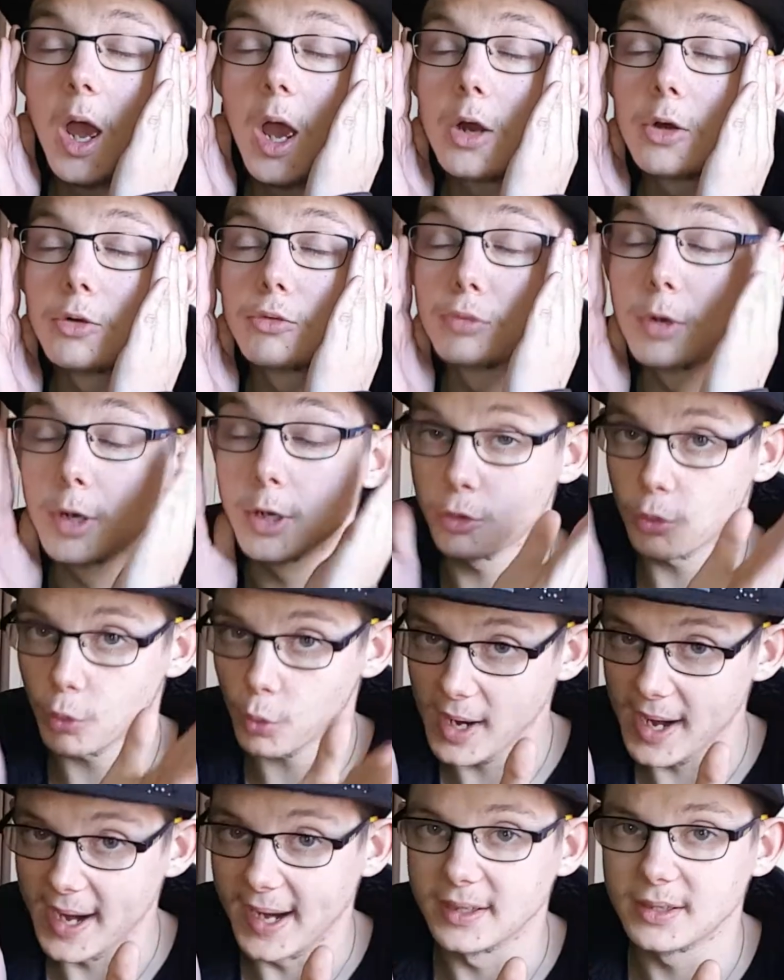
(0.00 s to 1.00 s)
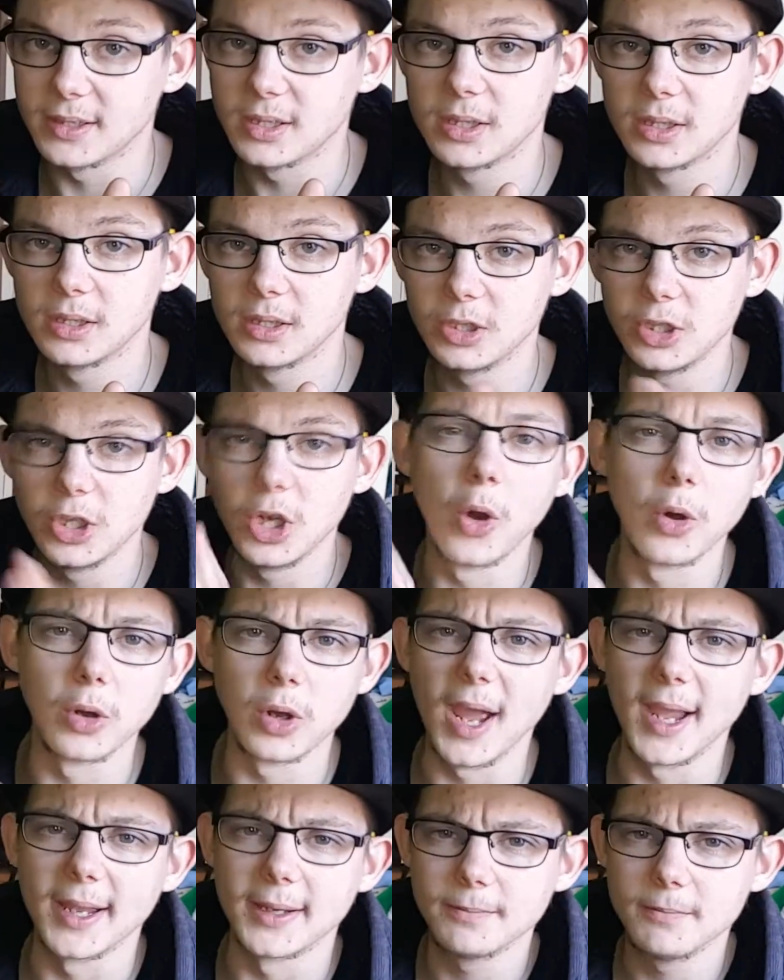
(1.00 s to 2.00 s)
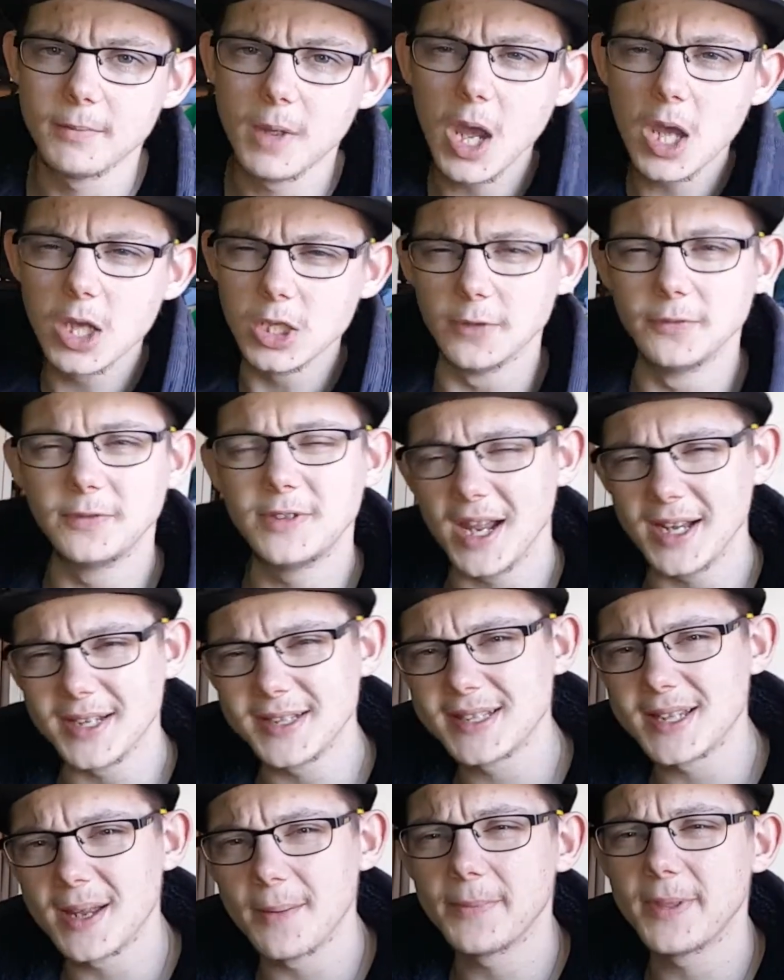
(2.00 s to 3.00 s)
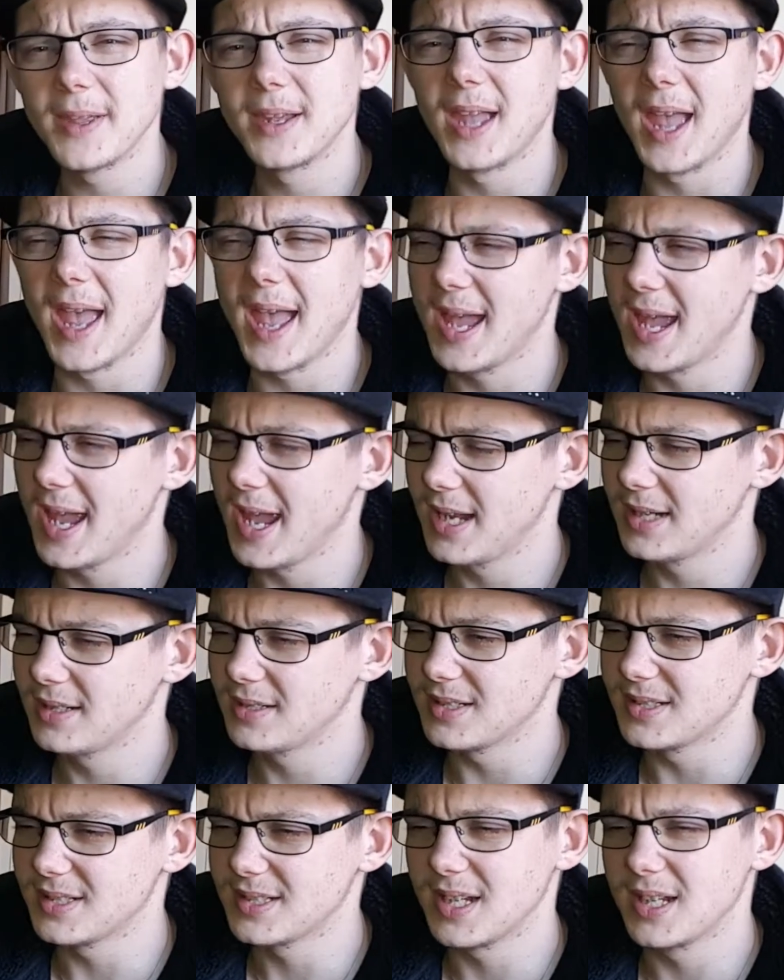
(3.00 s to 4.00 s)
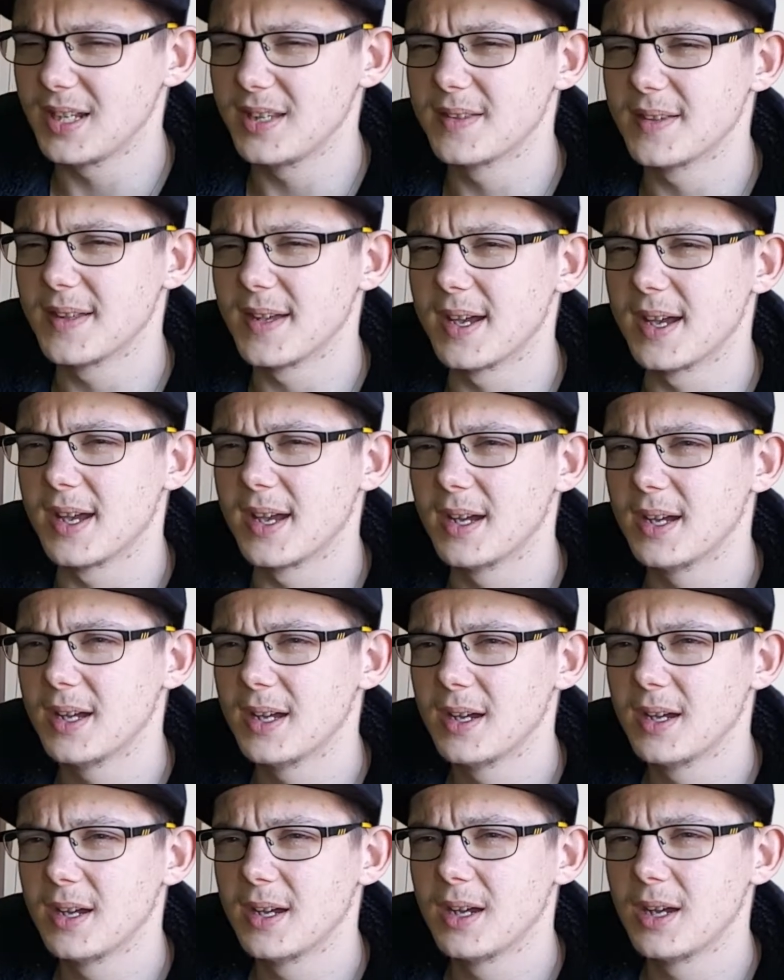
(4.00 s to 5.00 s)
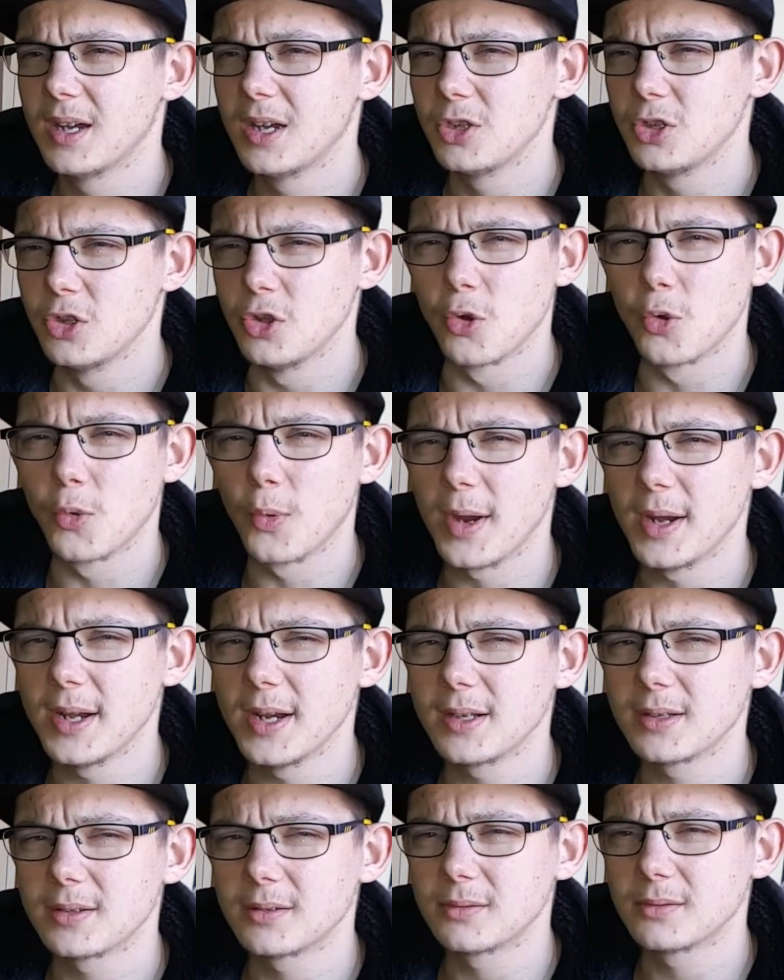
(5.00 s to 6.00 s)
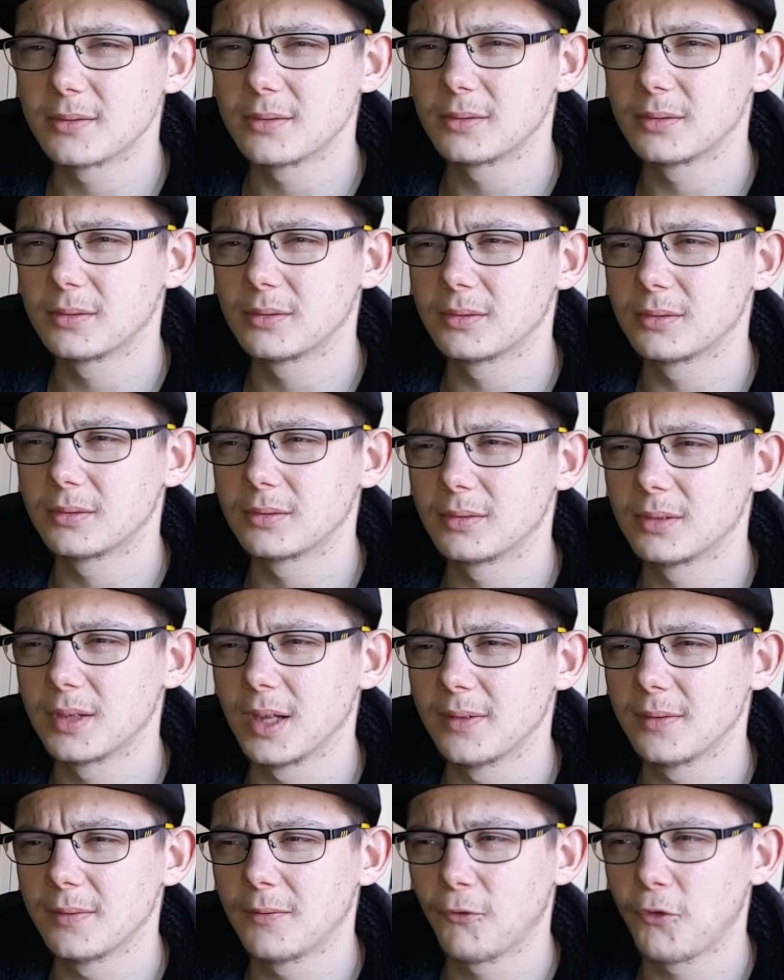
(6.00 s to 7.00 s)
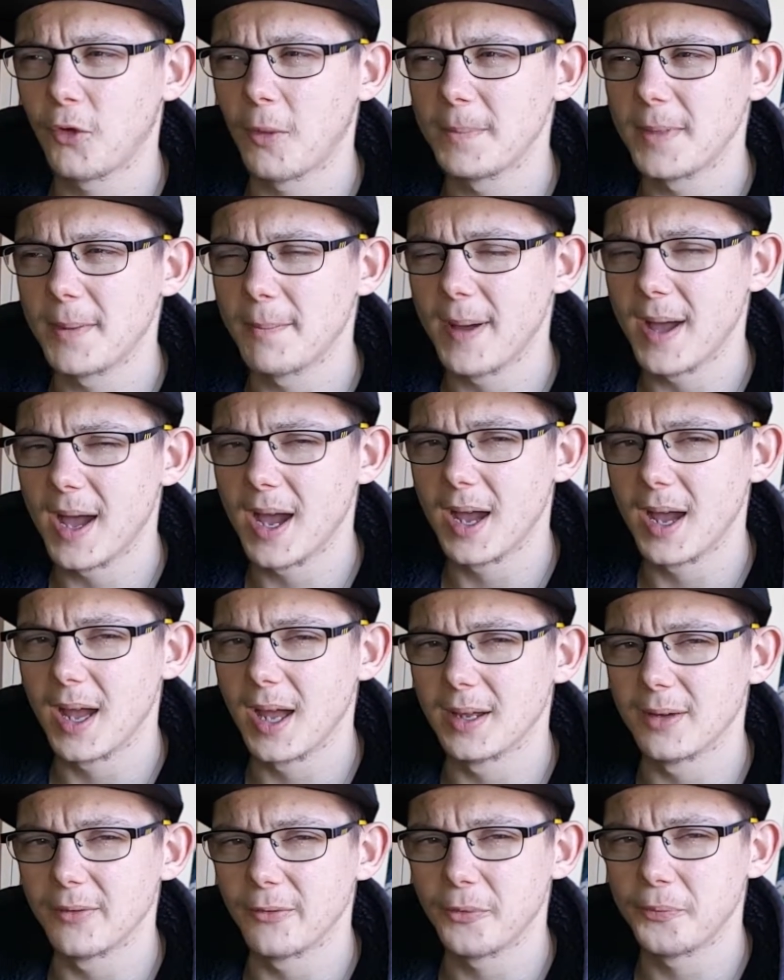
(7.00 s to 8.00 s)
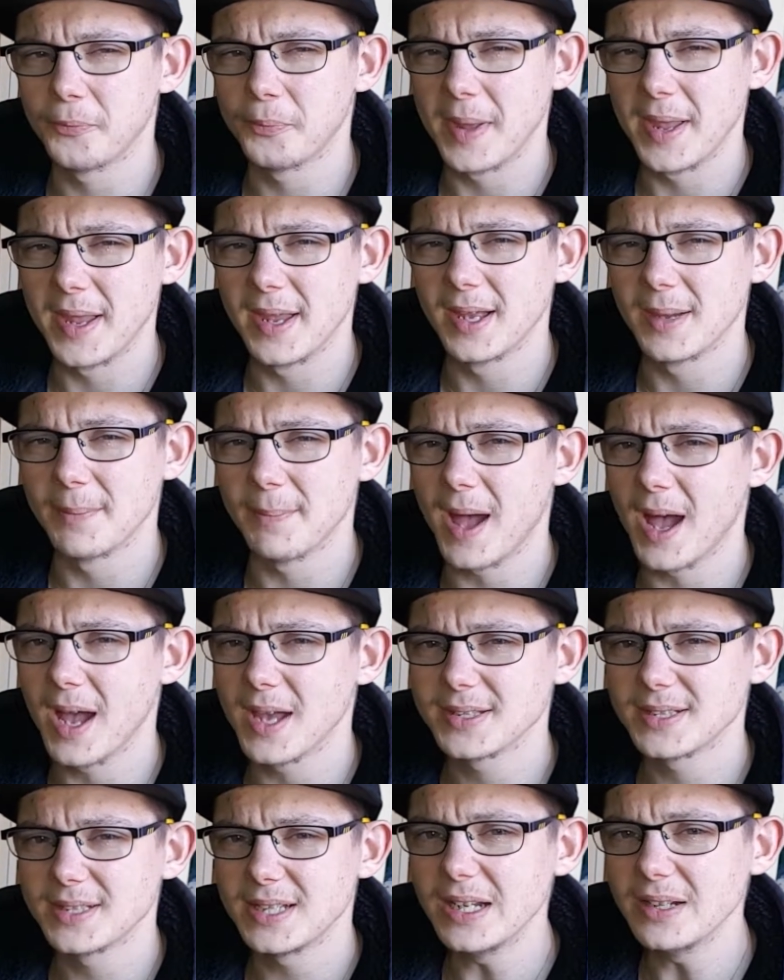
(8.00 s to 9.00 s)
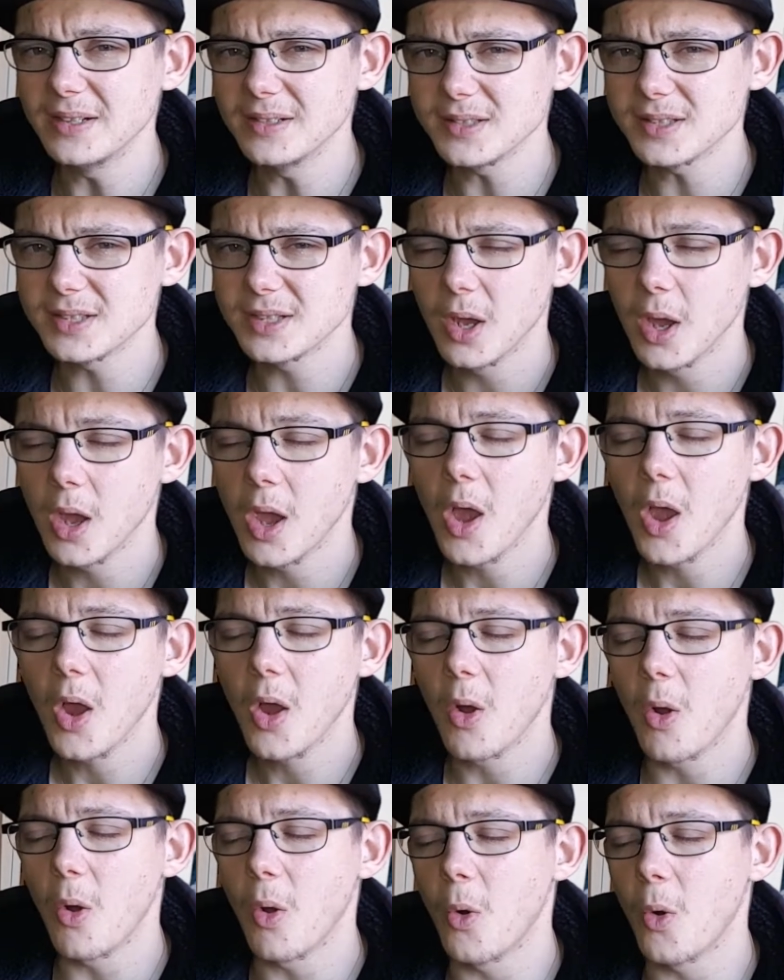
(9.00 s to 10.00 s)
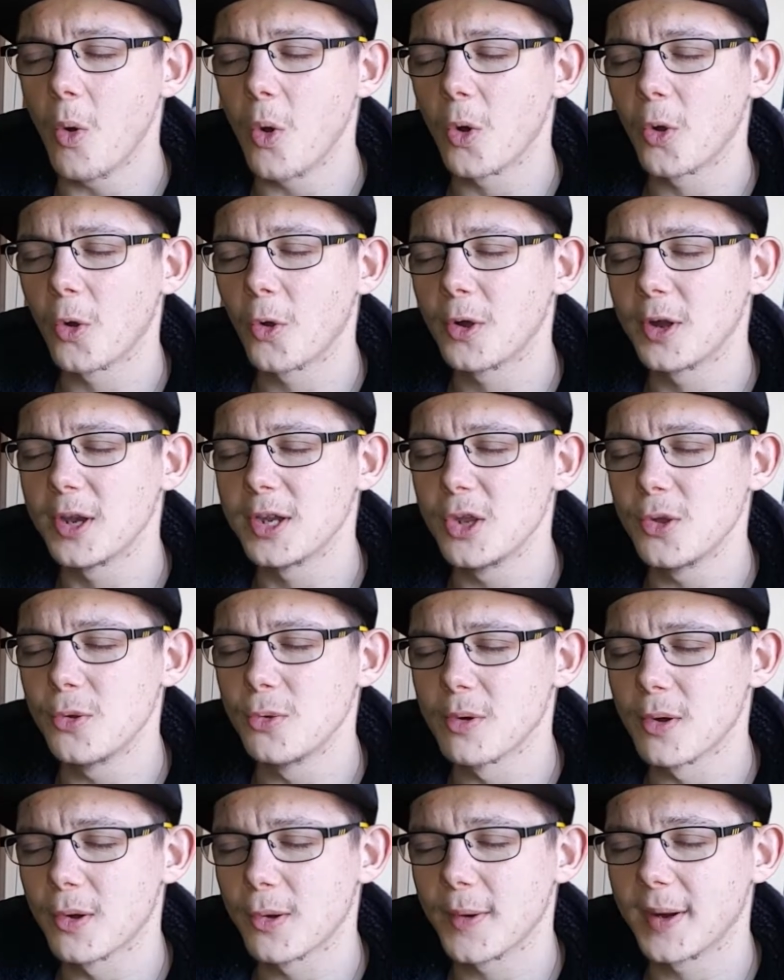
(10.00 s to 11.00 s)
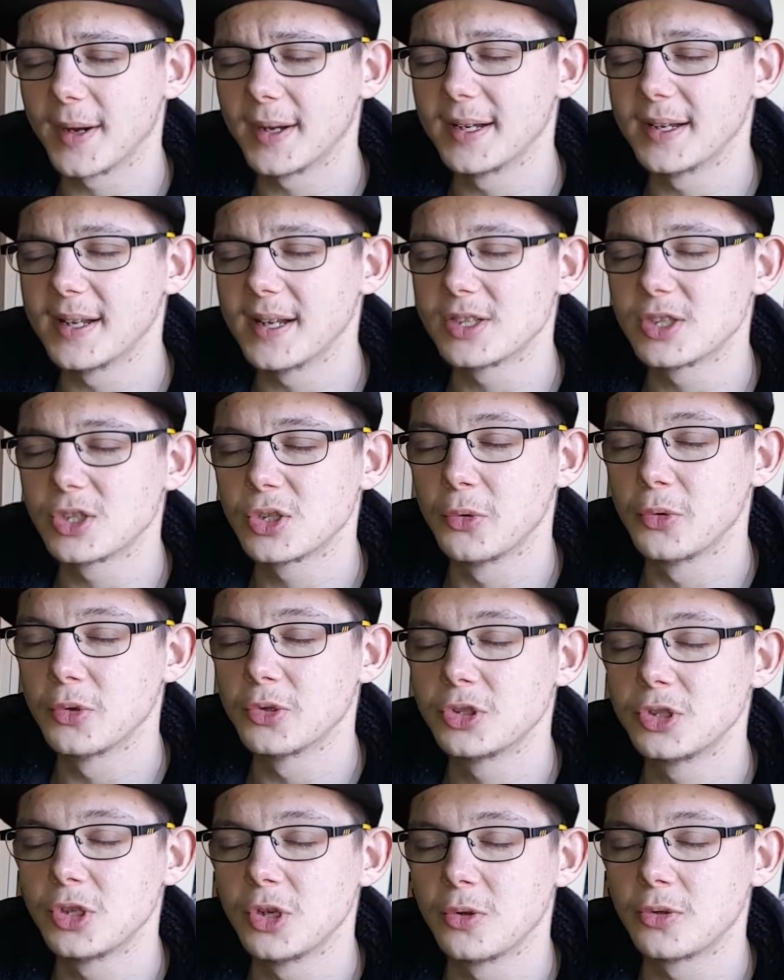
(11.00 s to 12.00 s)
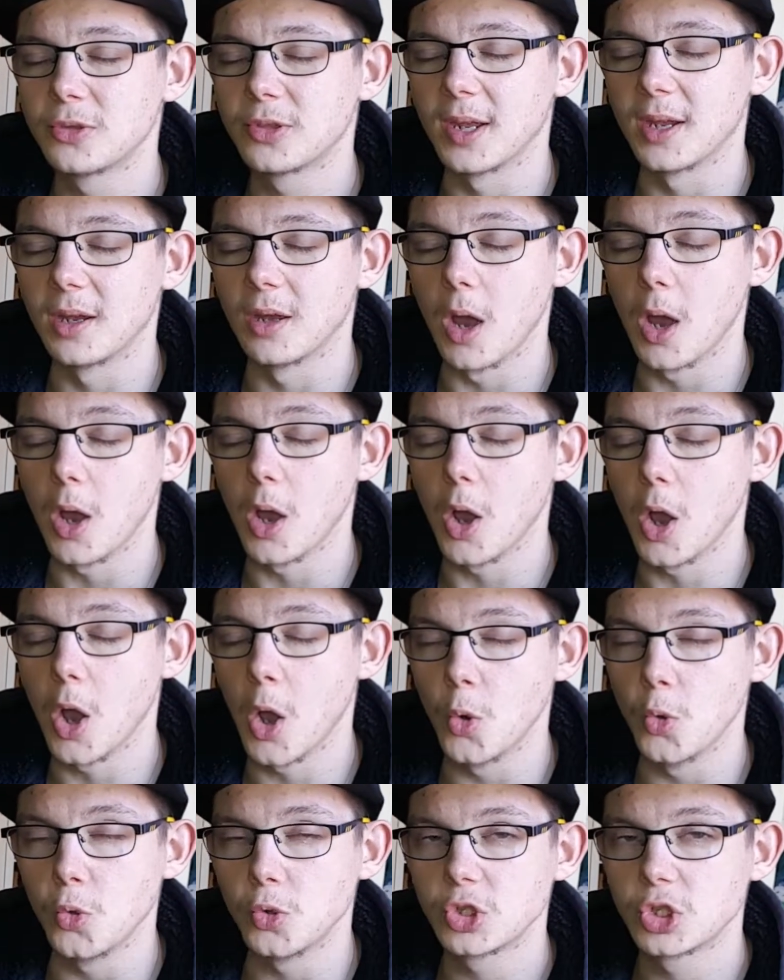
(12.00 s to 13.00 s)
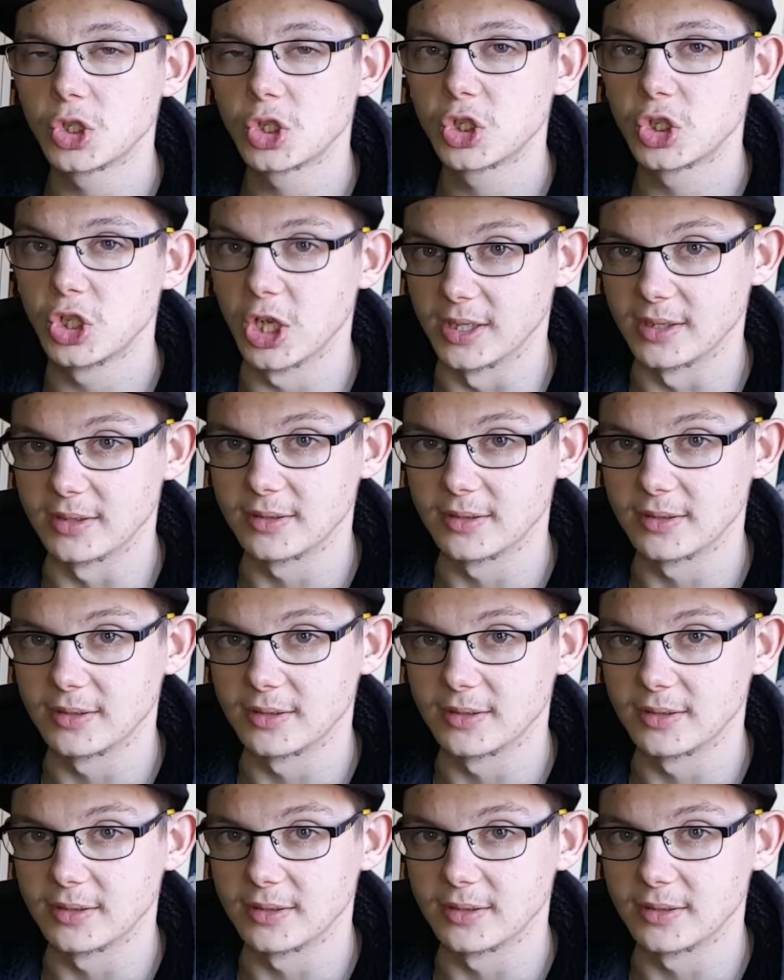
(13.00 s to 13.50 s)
regret? You know, like you've done something and it's either you regret it eh, from the part being a past tense, or you regret it as soon as you think, oh shit,